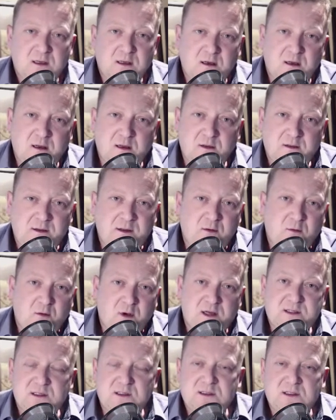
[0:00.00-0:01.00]
on the
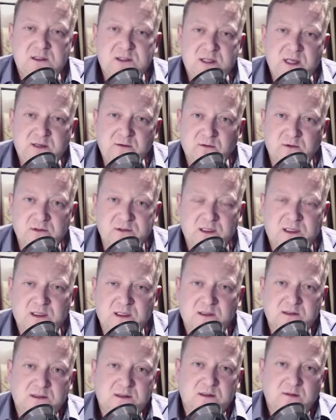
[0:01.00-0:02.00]
Washington Generals
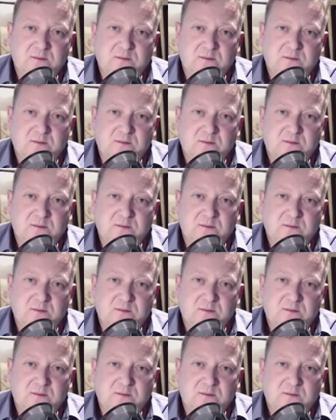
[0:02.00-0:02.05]
against